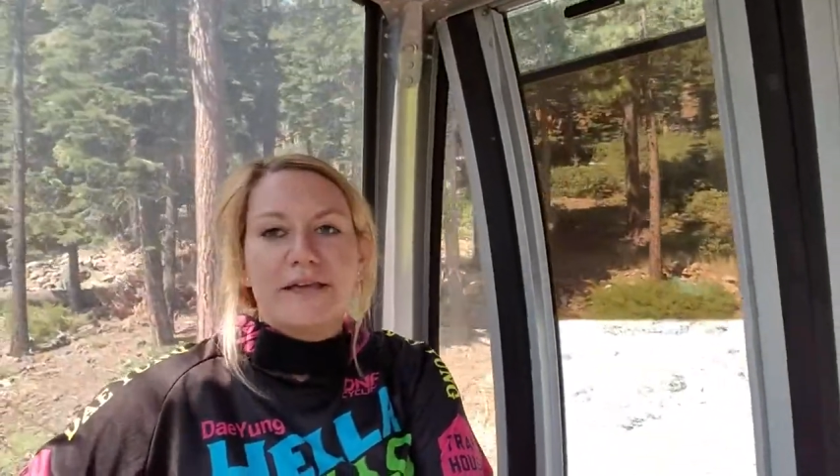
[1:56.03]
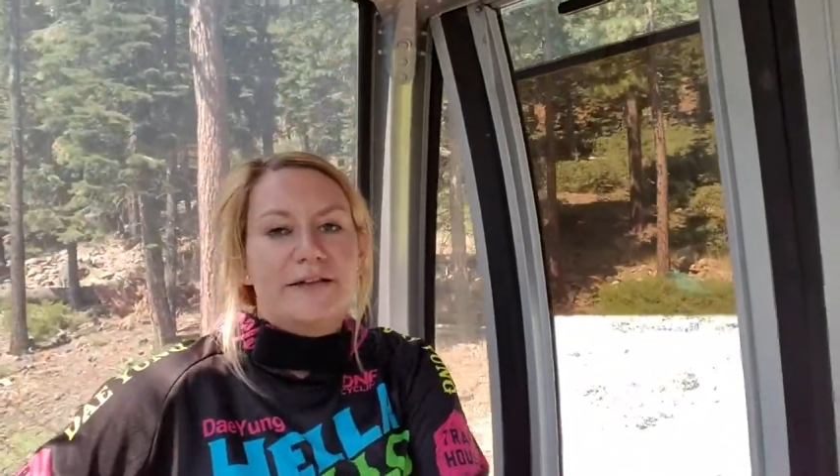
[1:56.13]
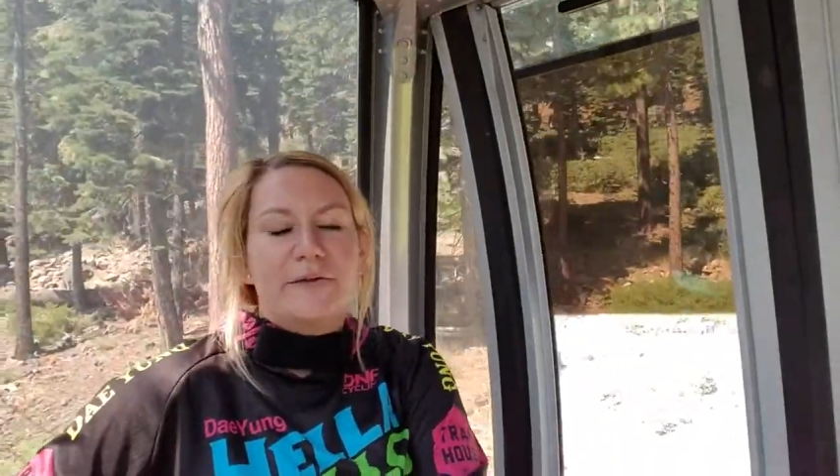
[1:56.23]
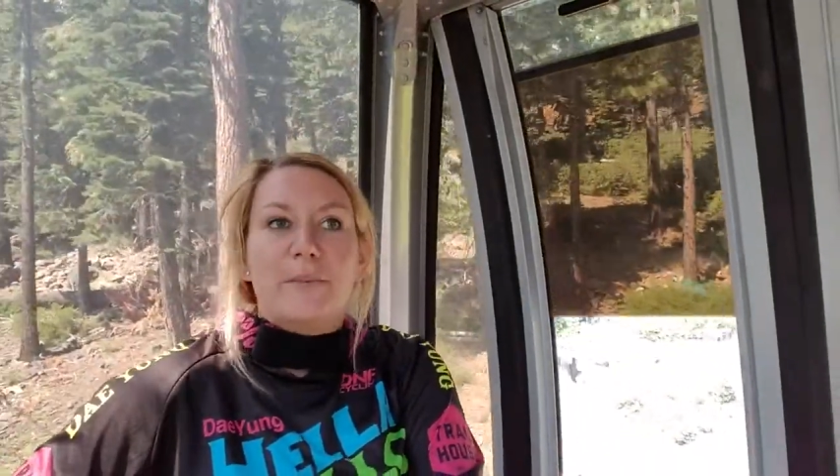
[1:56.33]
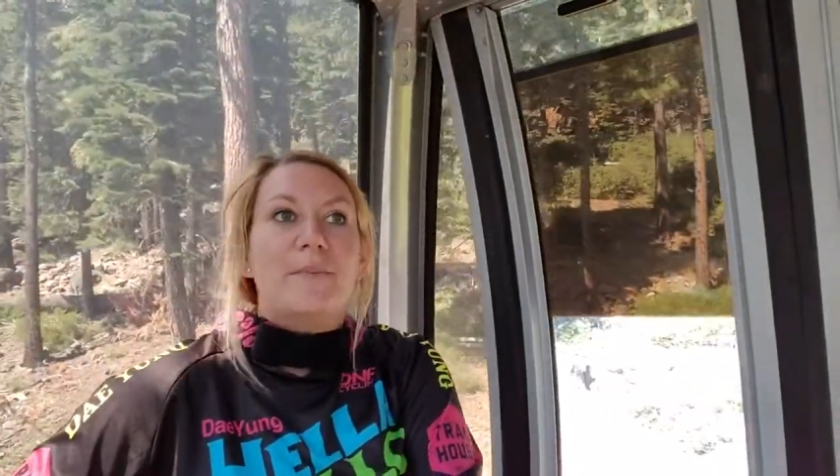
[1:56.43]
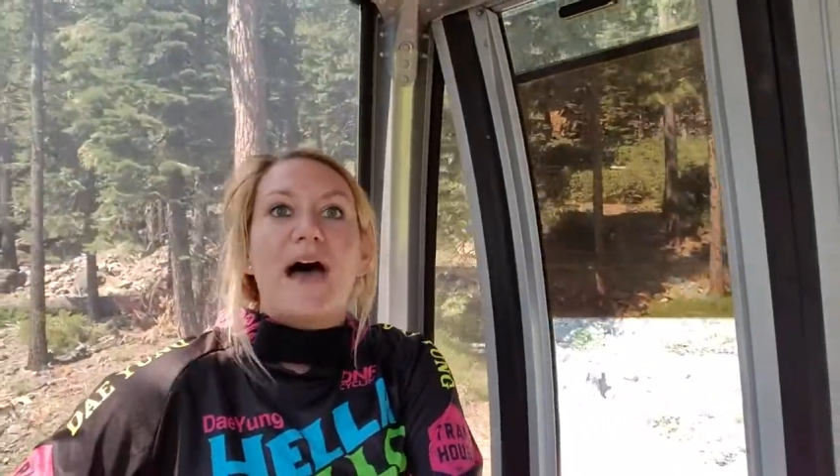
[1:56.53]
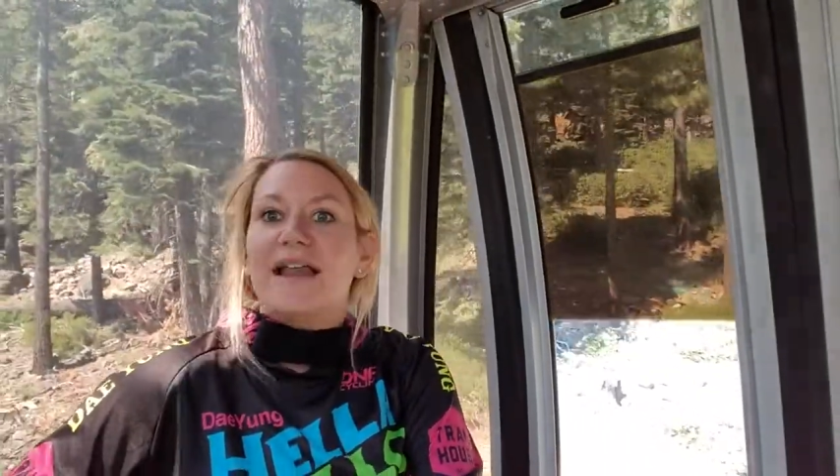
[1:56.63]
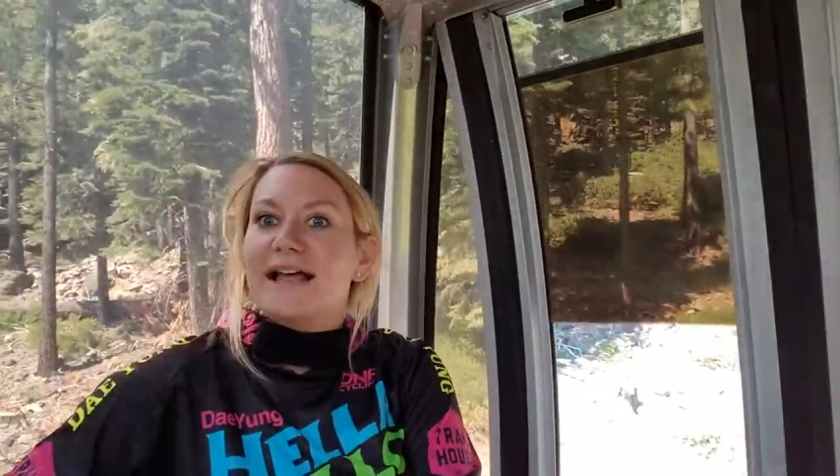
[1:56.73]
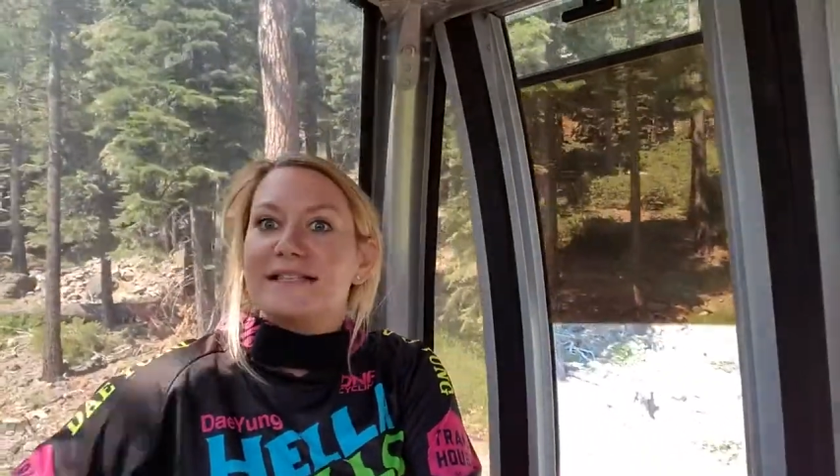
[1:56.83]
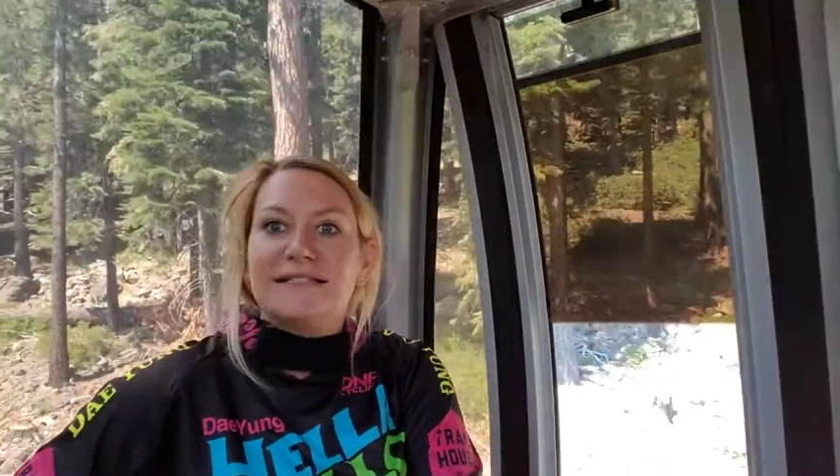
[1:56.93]
you know, the
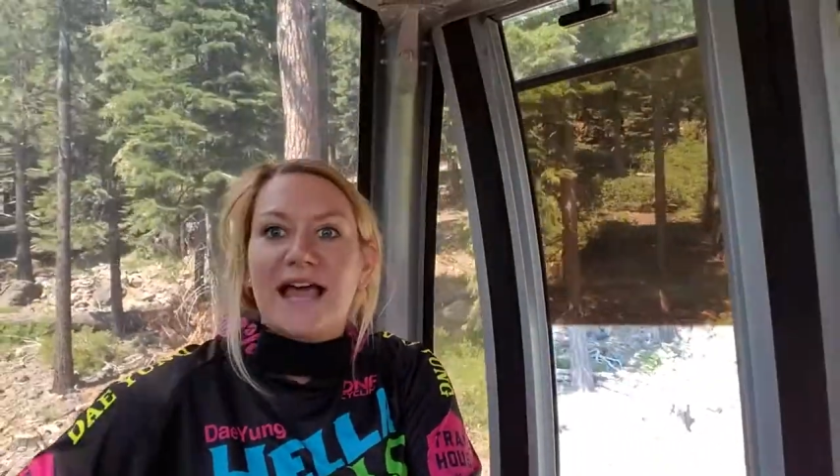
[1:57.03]
badass